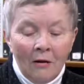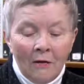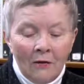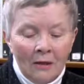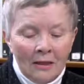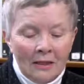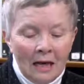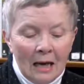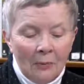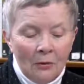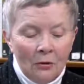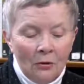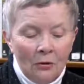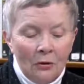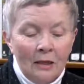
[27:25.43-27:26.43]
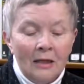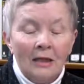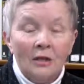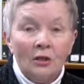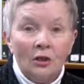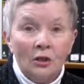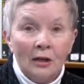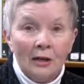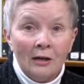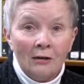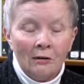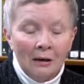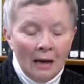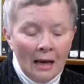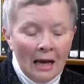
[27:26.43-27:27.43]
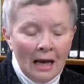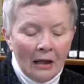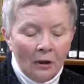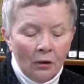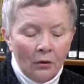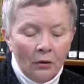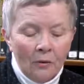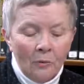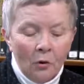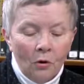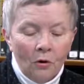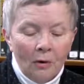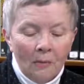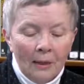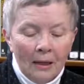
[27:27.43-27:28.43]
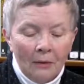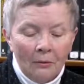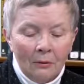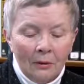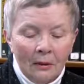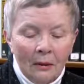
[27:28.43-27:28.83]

for this opportunity to share and learn more about